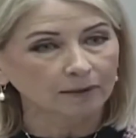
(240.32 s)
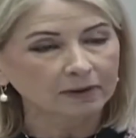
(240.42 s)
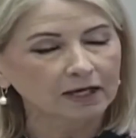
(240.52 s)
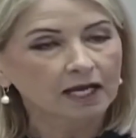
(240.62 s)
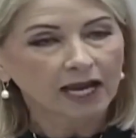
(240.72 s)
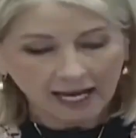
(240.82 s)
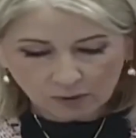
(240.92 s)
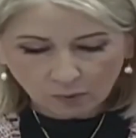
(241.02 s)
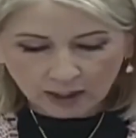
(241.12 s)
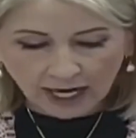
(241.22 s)
Europe.
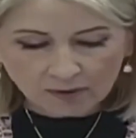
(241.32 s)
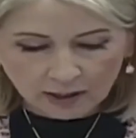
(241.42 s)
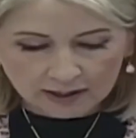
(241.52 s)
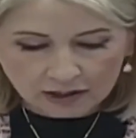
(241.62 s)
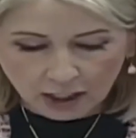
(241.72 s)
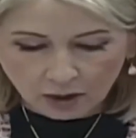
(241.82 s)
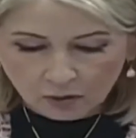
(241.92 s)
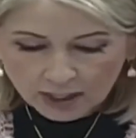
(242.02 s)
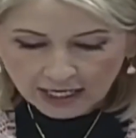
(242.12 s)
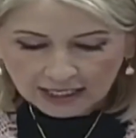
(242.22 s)
And what I want to know
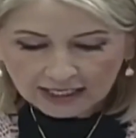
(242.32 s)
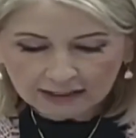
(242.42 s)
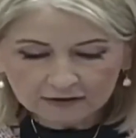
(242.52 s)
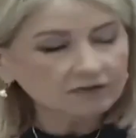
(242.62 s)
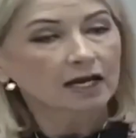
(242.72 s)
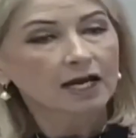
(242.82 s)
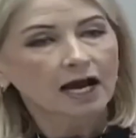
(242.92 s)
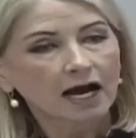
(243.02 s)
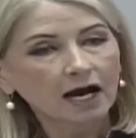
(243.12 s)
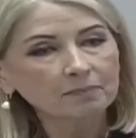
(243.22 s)
is
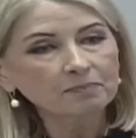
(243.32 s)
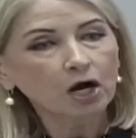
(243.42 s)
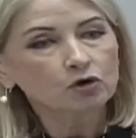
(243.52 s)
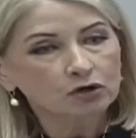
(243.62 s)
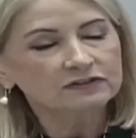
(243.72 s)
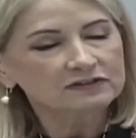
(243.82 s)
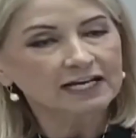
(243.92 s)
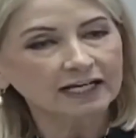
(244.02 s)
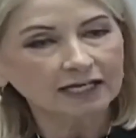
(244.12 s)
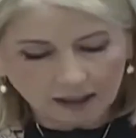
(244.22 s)
um, who's
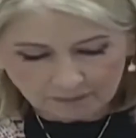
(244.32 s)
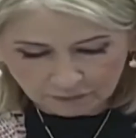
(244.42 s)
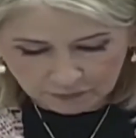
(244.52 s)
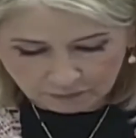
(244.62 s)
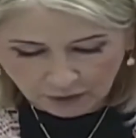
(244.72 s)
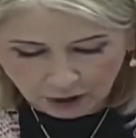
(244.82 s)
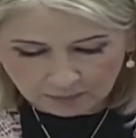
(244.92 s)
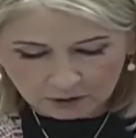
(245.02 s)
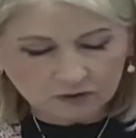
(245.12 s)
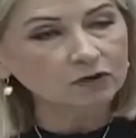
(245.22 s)
standing up for the
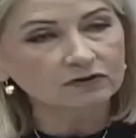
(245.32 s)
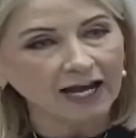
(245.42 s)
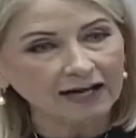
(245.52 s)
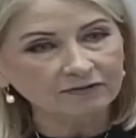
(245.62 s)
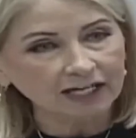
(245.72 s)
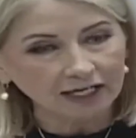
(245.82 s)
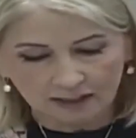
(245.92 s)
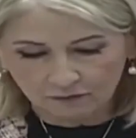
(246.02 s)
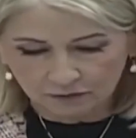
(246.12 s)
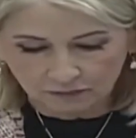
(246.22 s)
farmers? Who's
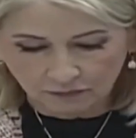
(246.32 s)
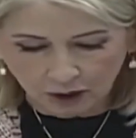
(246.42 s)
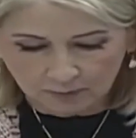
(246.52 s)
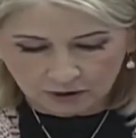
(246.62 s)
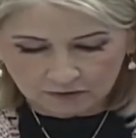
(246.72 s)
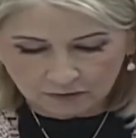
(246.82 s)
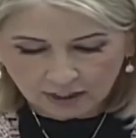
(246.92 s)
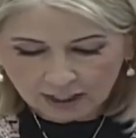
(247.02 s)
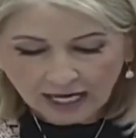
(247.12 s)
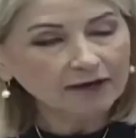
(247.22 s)
advocating for the farmers?
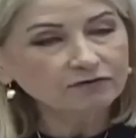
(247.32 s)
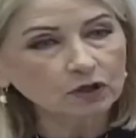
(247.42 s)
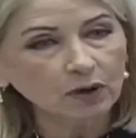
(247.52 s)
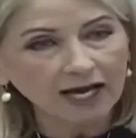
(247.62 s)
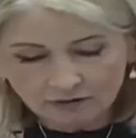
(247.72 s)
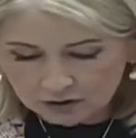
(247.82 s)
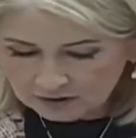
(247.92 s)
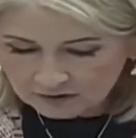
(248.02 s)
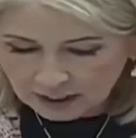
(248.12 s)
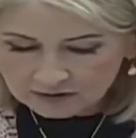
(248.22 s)
Have you ever
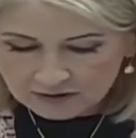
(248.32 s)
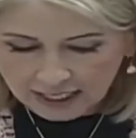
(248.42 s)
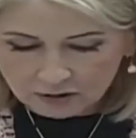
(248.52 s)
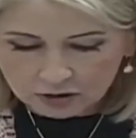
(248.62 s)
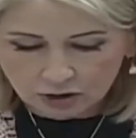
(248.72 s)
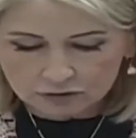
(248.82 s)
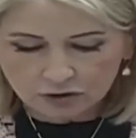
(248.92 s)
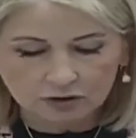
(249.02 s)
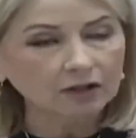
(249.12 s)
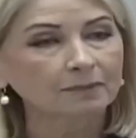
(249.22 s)
discussed
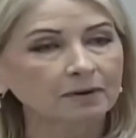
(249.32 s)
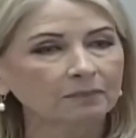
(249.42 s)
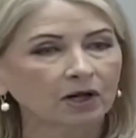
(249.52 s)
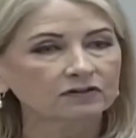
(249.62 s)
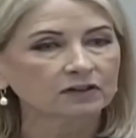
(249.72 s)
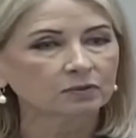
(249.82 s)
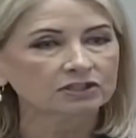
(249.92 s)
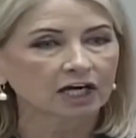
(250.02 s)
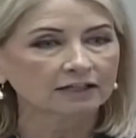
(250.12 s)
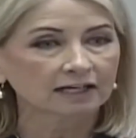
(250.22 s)
agriculture or climate policy
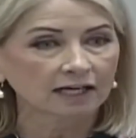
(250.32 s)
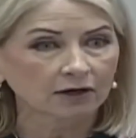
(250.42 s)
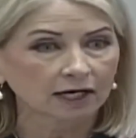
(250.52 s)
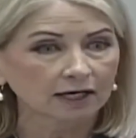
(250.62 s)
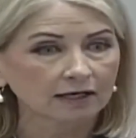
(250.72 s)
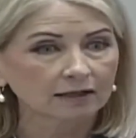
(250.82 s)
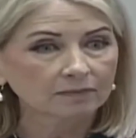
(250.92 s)
with John Kerry?